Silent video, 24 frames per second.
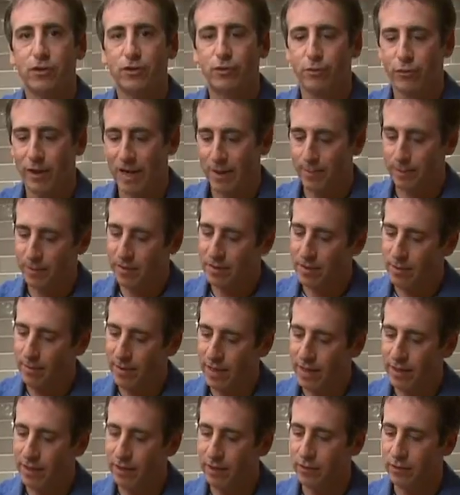grape
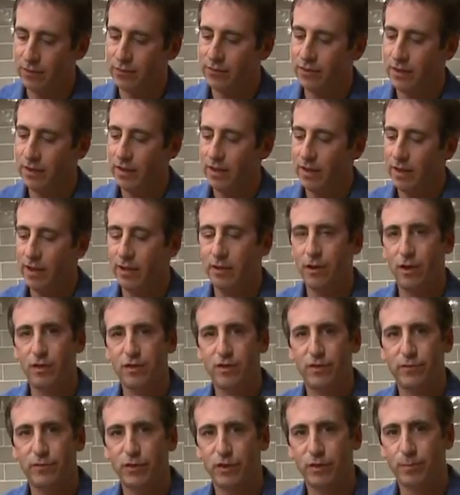tomatoes, and
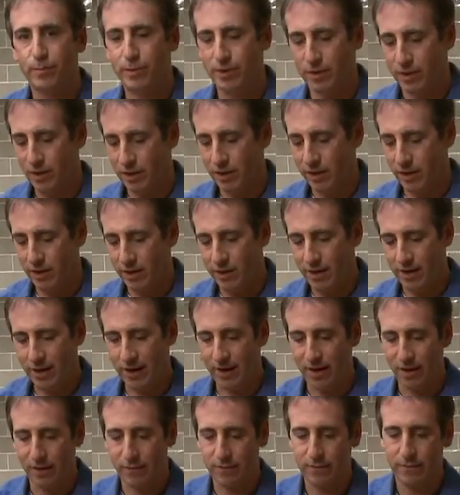those have just been cut in
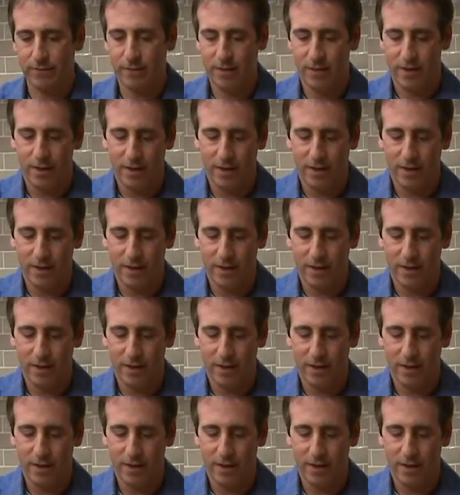half.